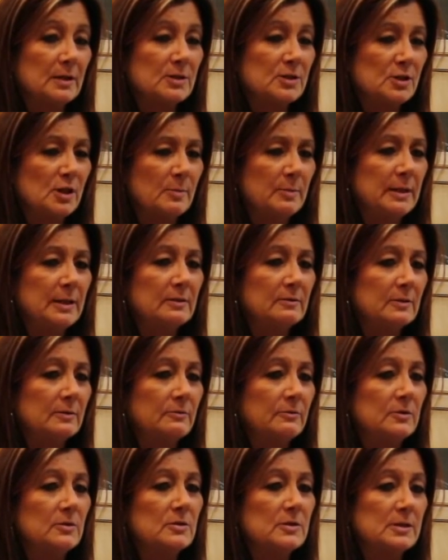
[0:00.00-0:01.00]
So many of the
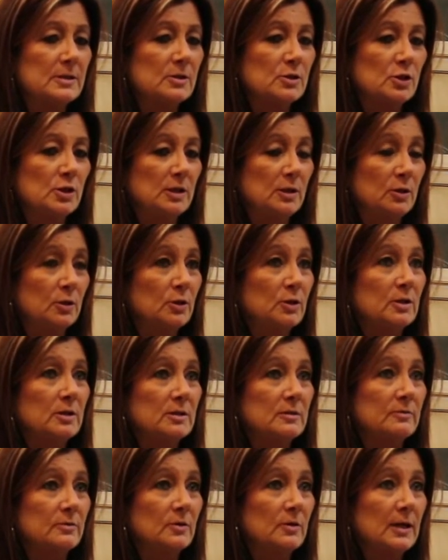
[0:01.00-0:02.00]
foods that she
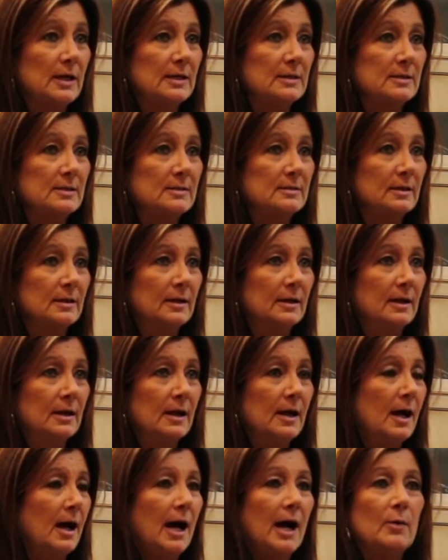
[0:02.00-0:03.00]
cooked for us,
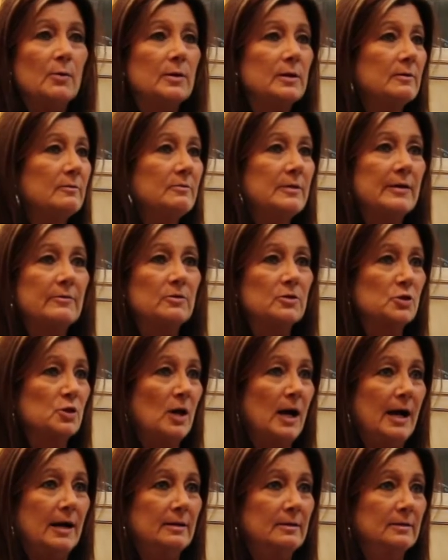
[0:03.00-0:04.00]
I would have never
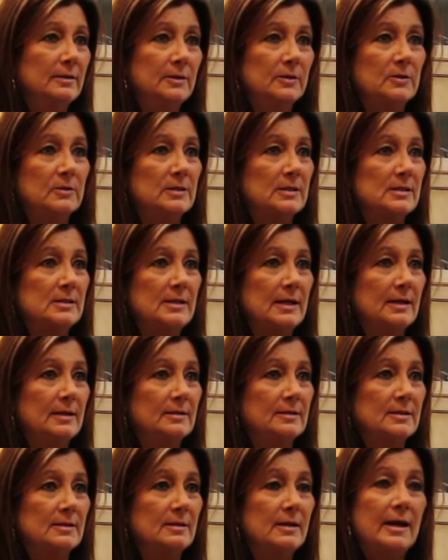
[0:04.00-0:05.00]
tried here in the
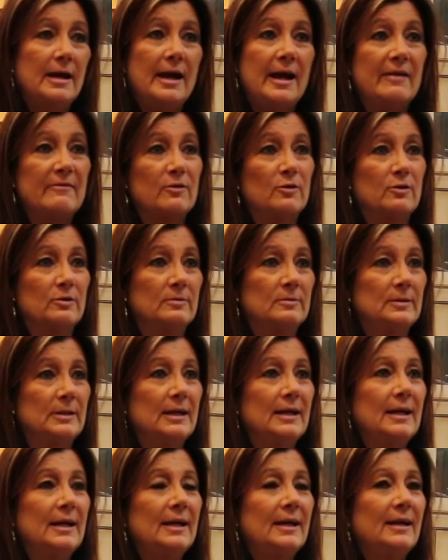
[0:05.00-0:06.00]
States, ever,
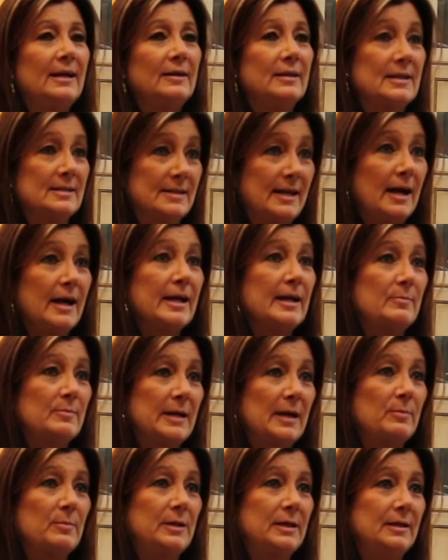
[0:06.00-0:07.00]
because I
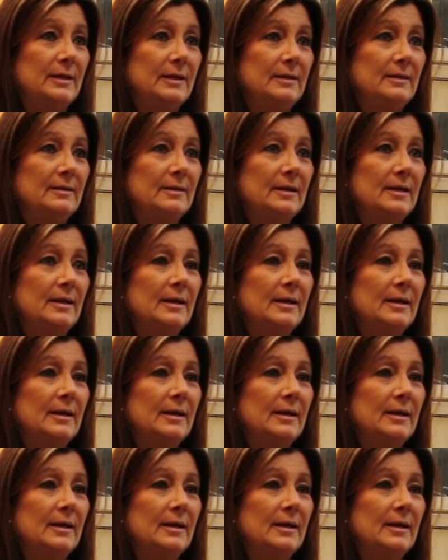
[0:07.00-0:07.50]
am that picky.